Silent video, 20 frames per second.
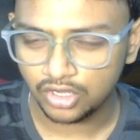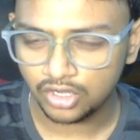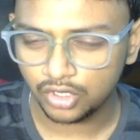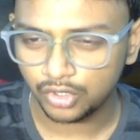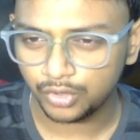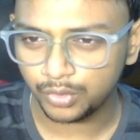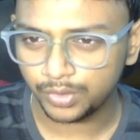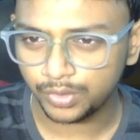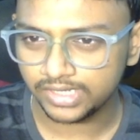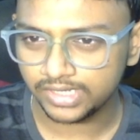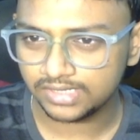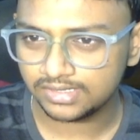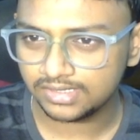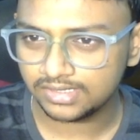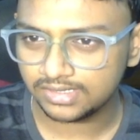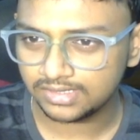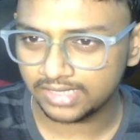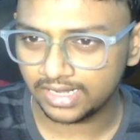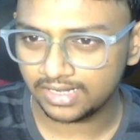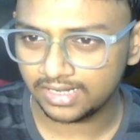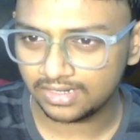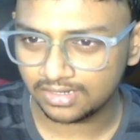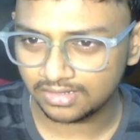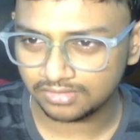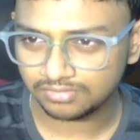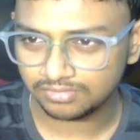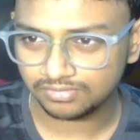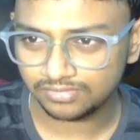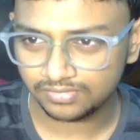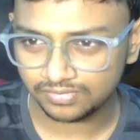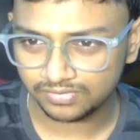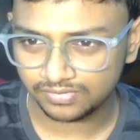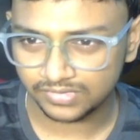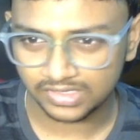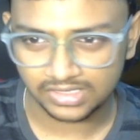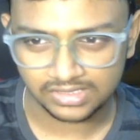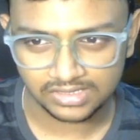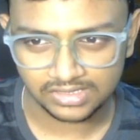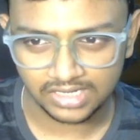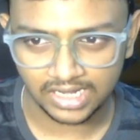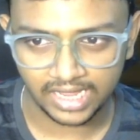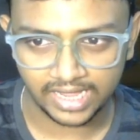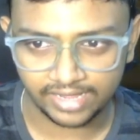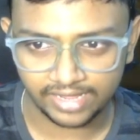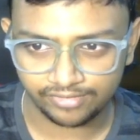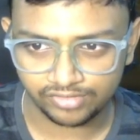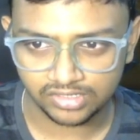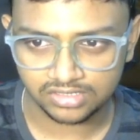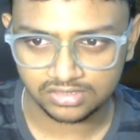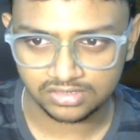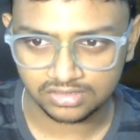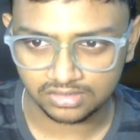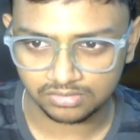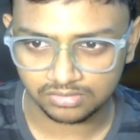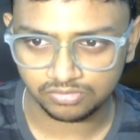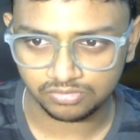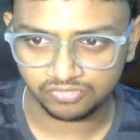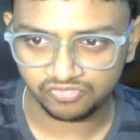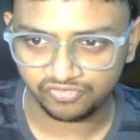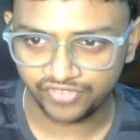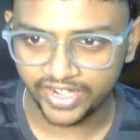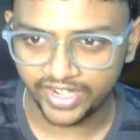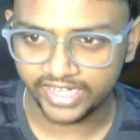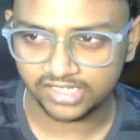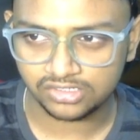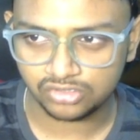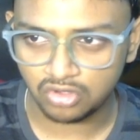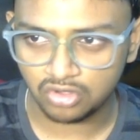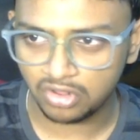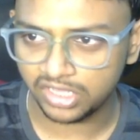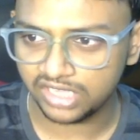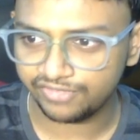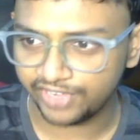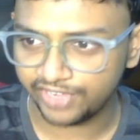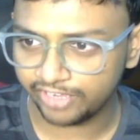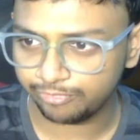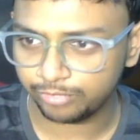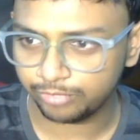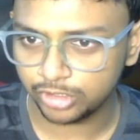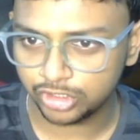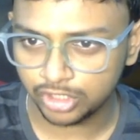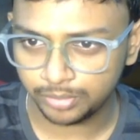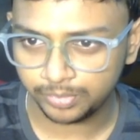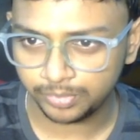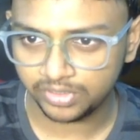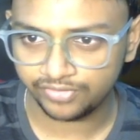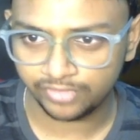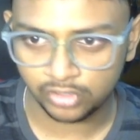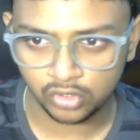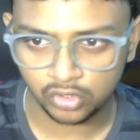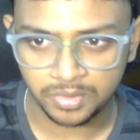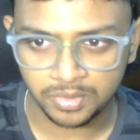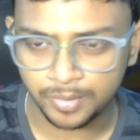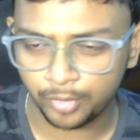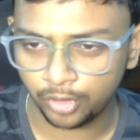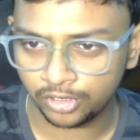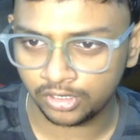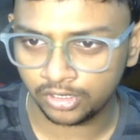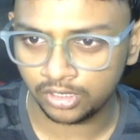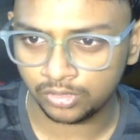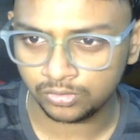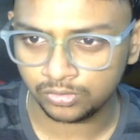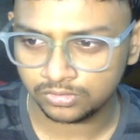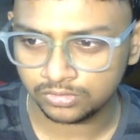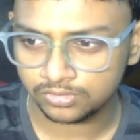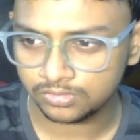rook d6, and still I have this very strong e5 bishop, even though I'm a pawn down.